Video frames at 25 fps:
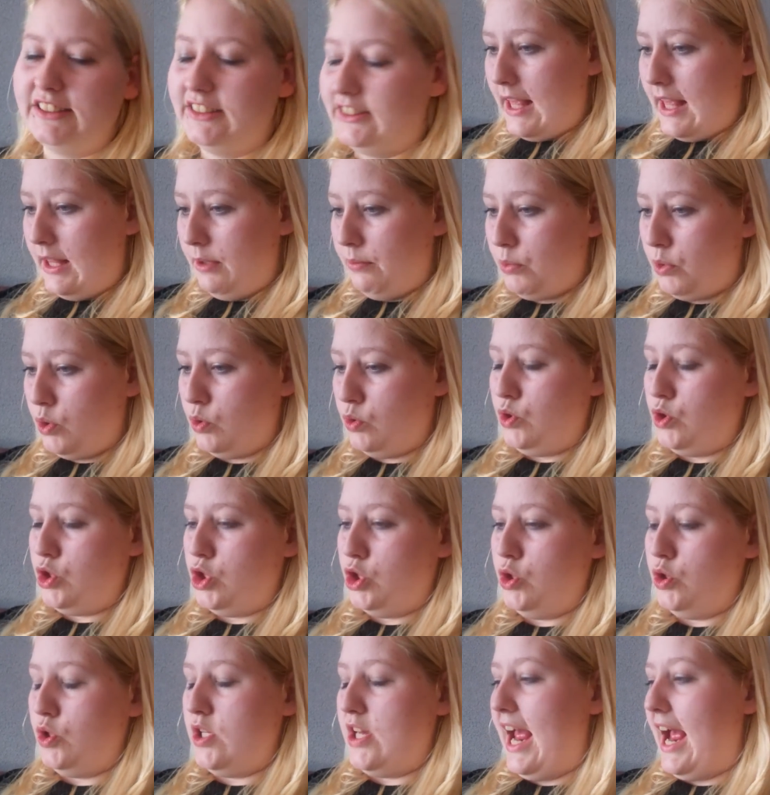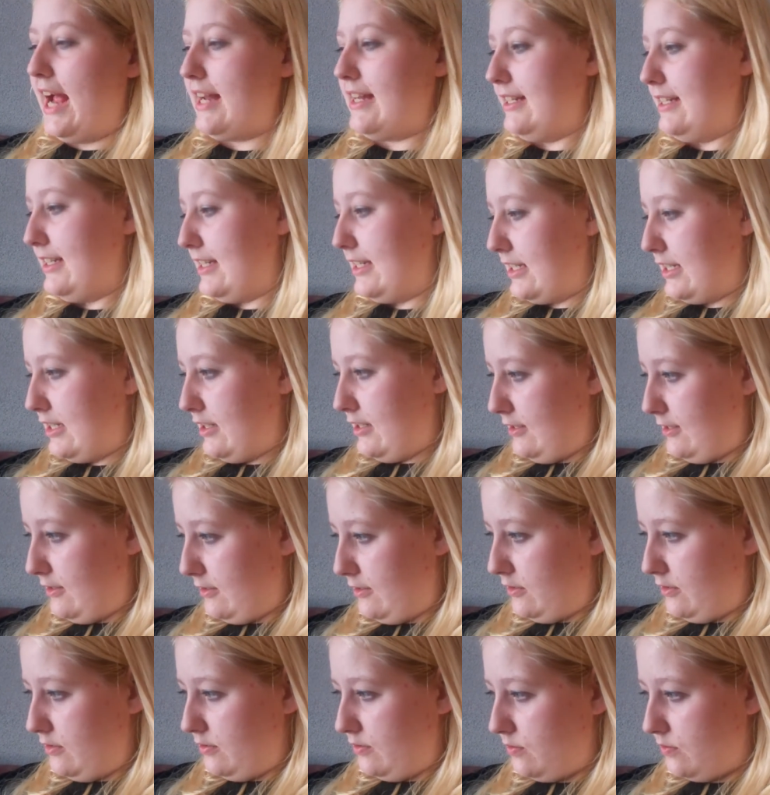I am going to do that
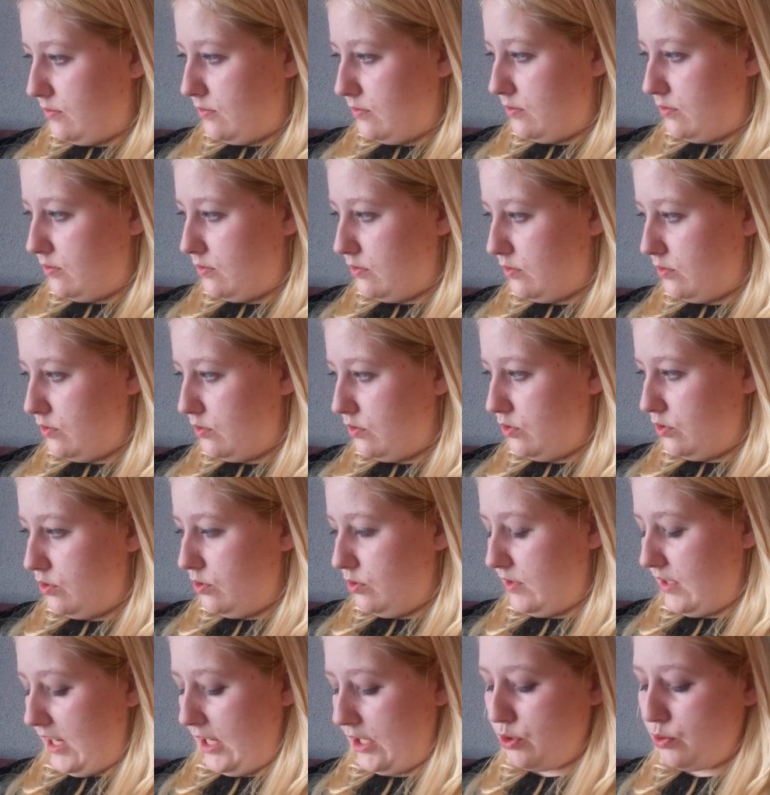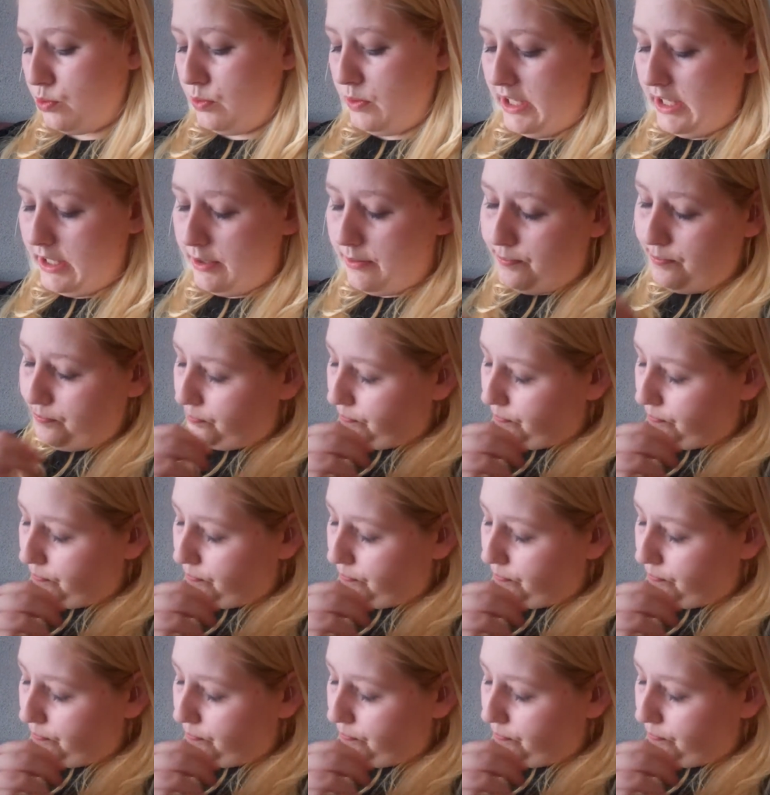next week.